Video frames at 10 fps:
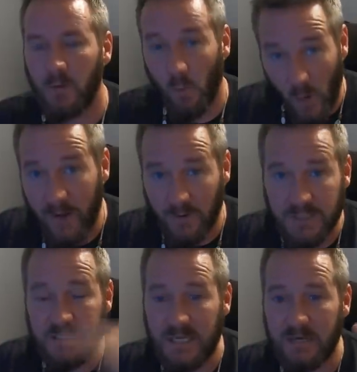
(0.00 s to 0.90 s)
where
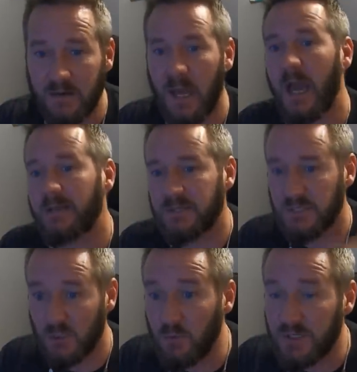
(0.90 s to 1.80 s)
it's needed as
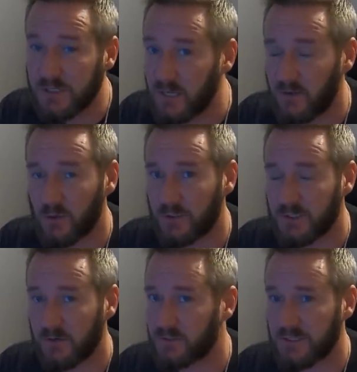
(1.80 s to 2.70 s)
soon as the engine
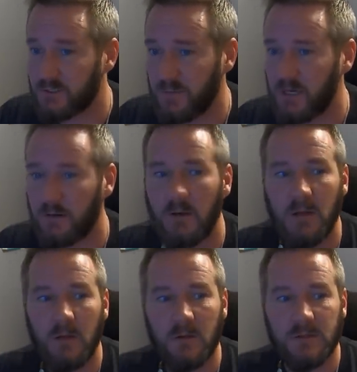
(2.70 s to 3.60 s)
starts to spin.
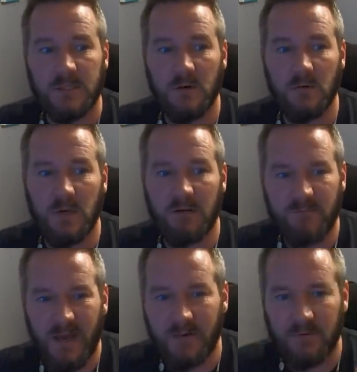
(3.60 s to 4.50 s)
So, in
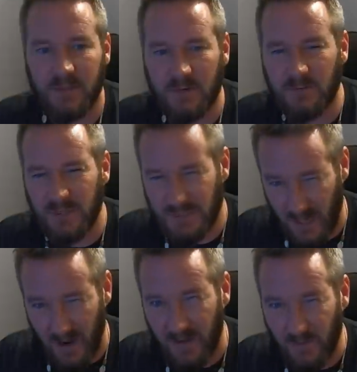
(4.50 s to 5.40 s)
fact, they're
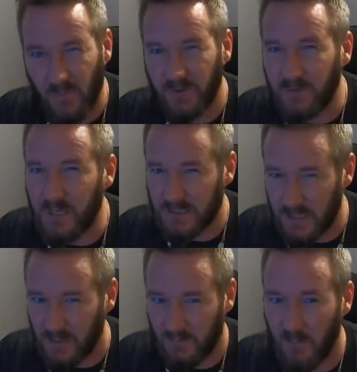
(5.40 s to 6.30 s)
designed with this
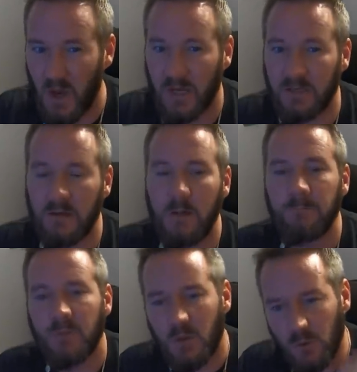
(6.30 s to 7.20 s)
in mind.
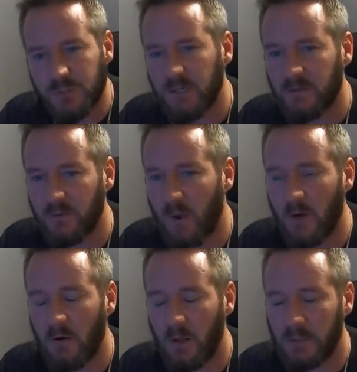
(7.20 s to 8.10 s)
Goosing the
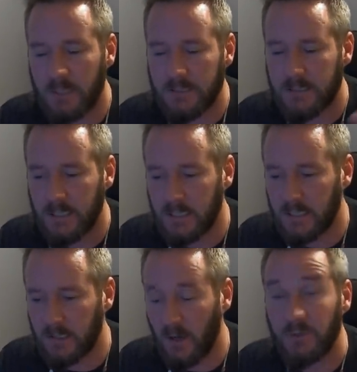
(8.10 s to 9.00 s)
throttle on, let's
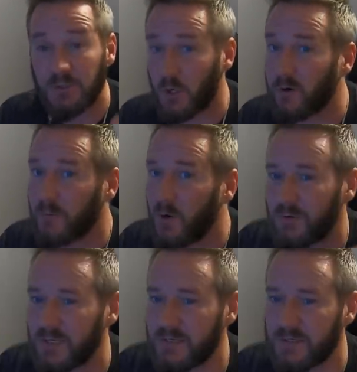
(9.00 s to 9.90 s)
say, a turbo
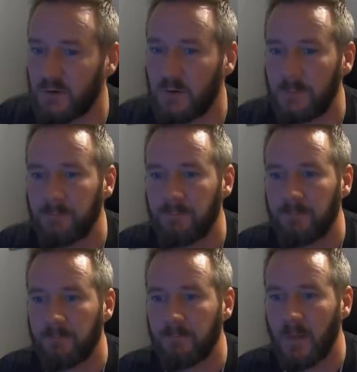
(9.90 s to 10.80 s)
diesel,
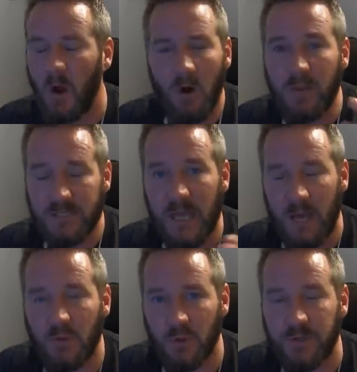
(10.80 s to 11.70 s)
all that's
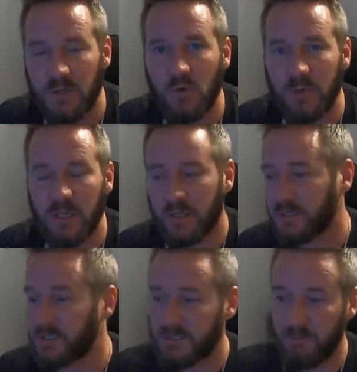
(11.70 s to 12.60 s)
actually doing
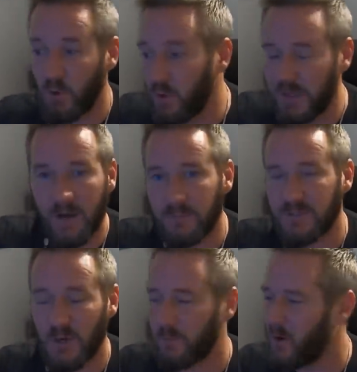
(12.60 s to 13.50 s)
is spooling up the
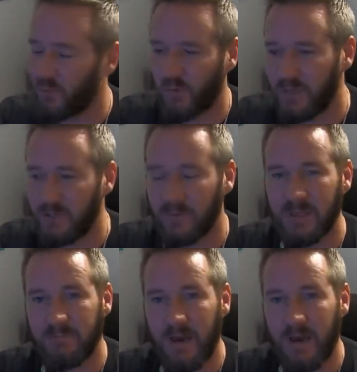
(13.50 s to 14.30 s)
turbo really, really